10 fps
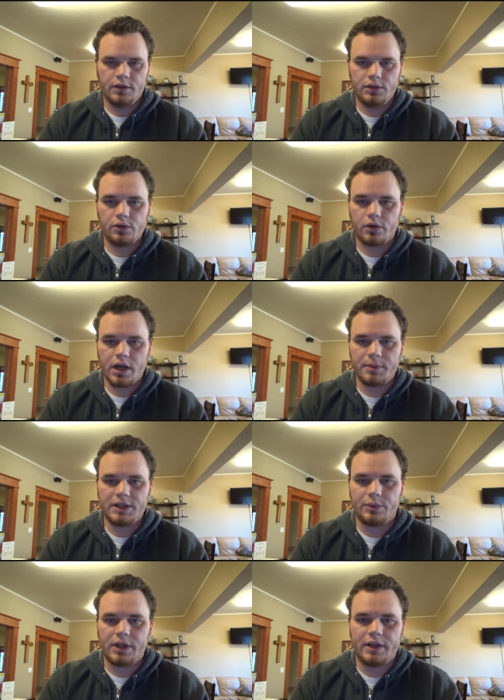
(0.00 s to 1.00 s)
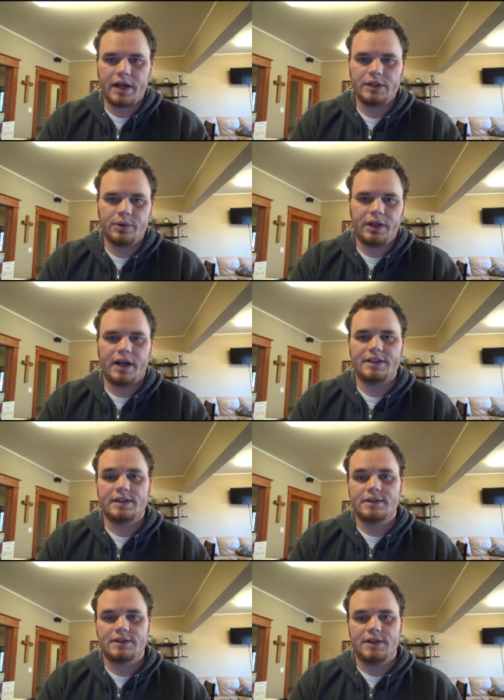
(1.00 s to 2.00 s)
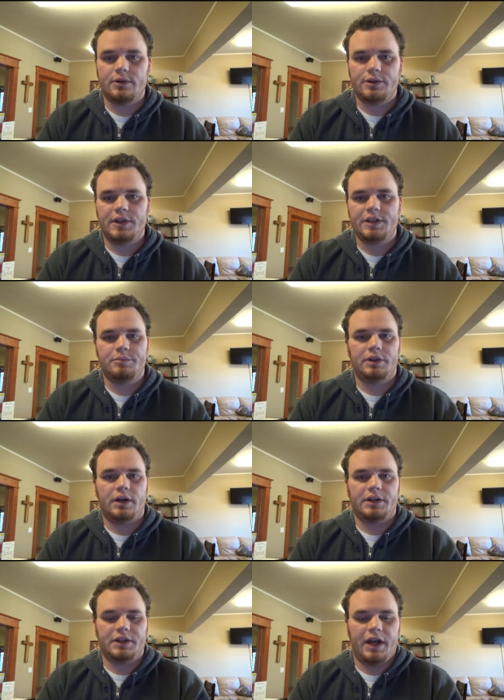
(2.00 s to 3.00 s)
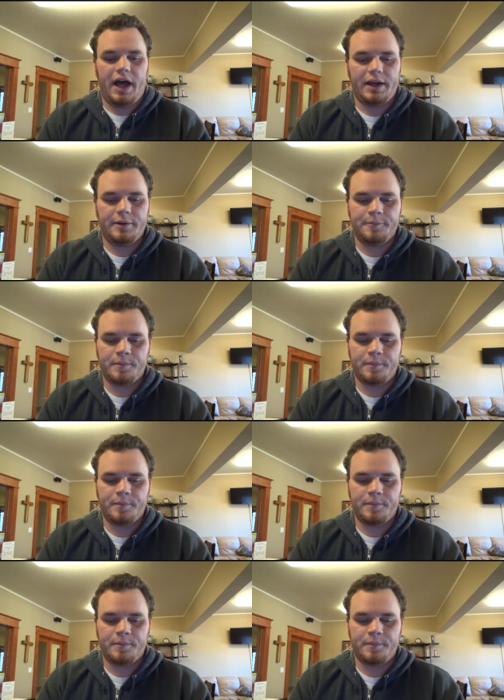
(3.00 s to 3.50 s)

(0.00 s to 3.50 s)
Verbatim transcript: Deuteronomy 29 29 says, The secret things belong to God.